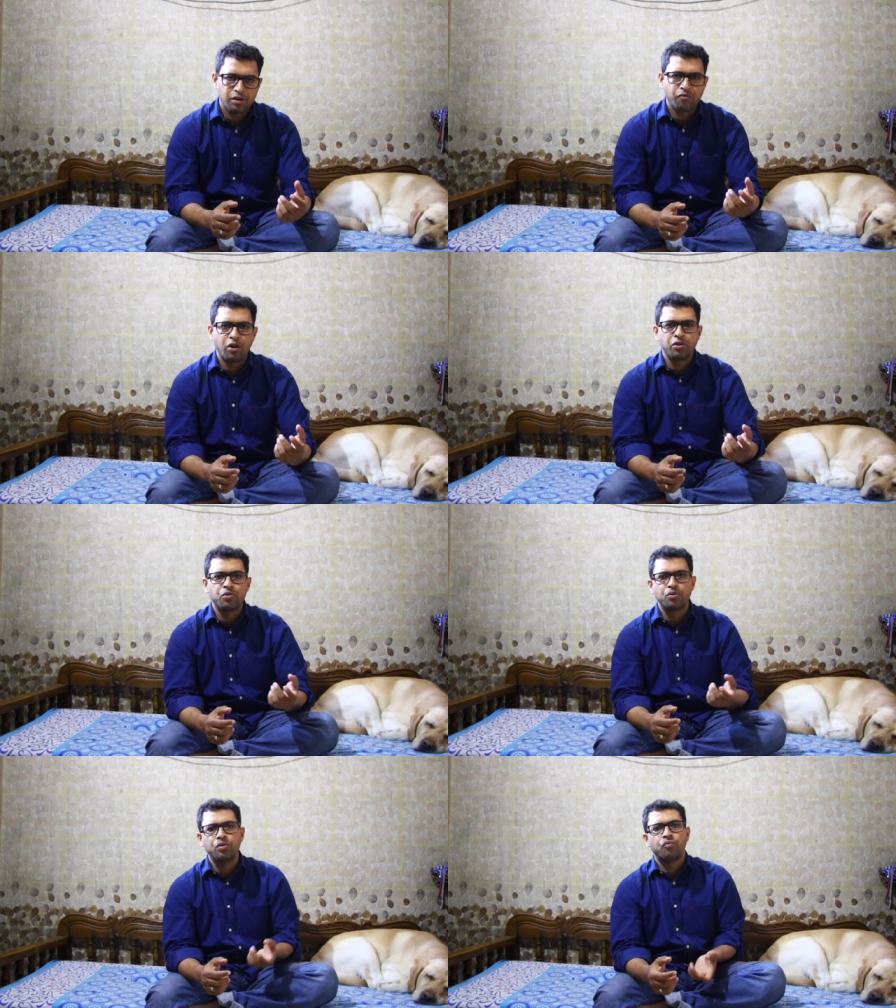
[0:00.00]
What you
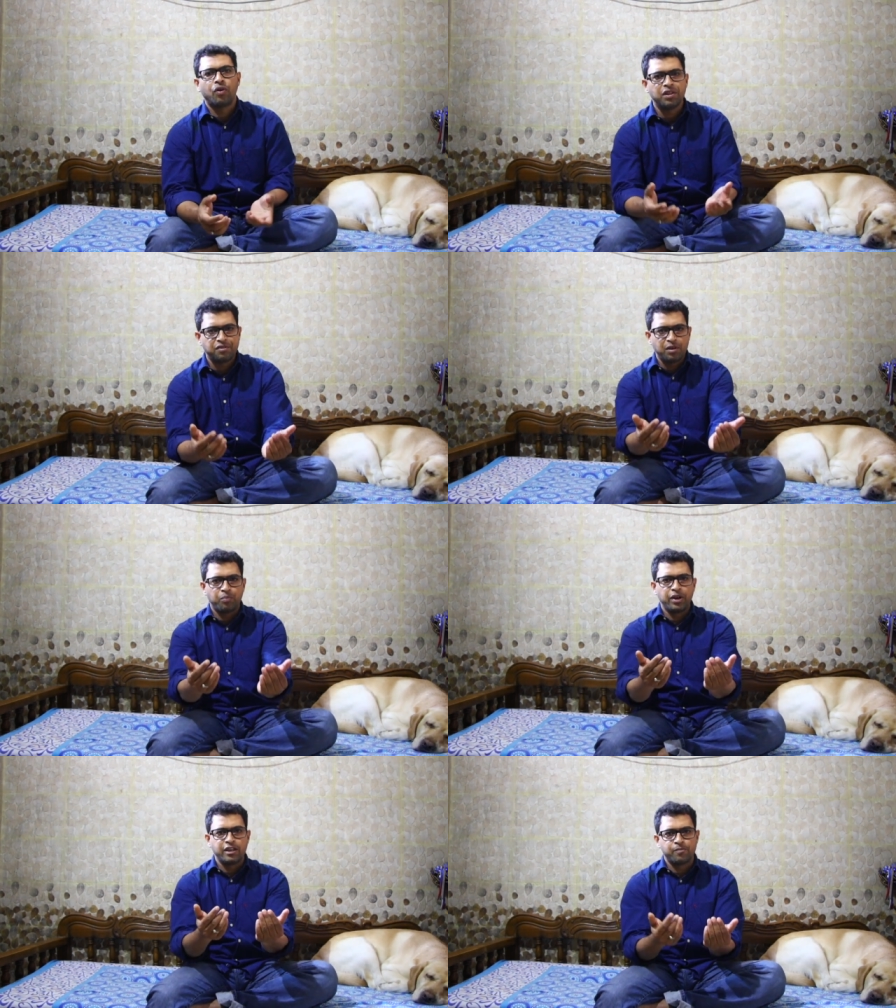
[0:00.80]
do, once he
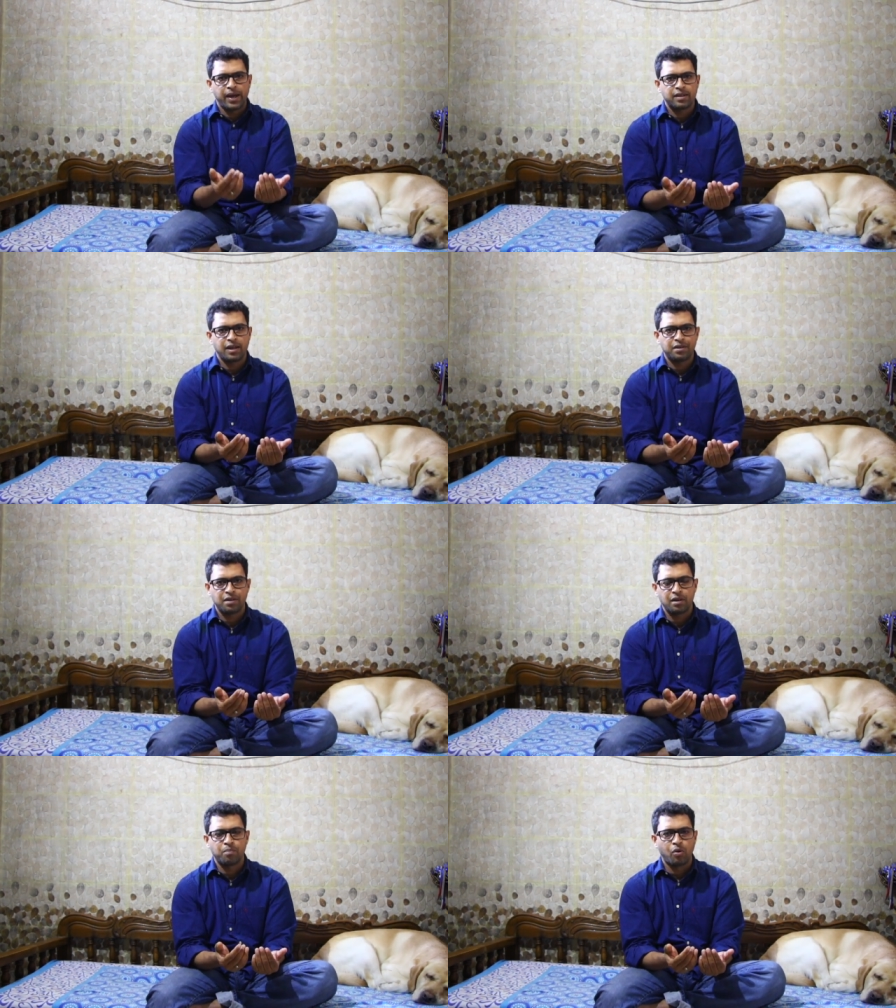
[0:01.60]
brings back that